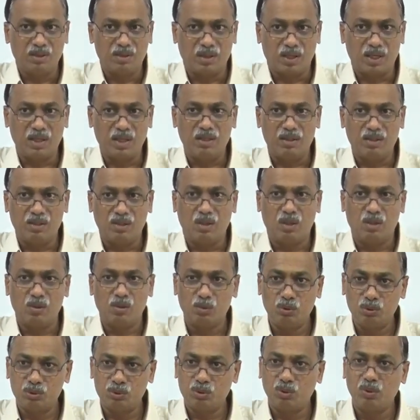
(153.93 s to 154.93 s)
right on
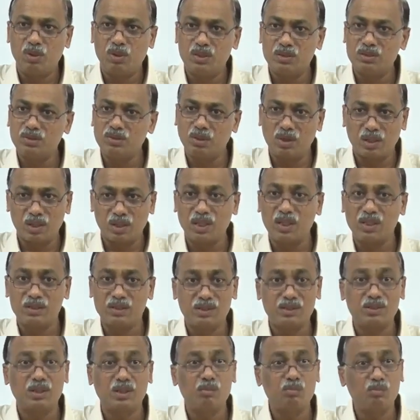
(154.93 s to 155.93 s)
whose shoulders the
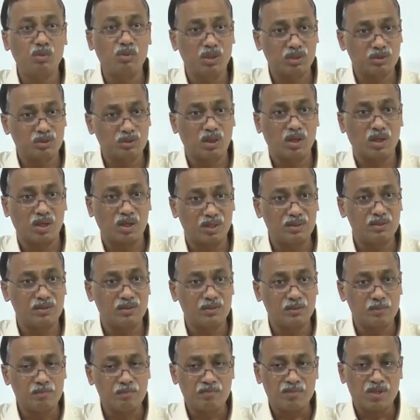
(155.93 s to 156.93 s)
organization works or
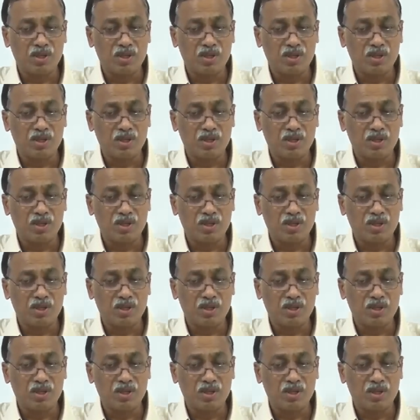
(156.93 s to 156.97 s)
runs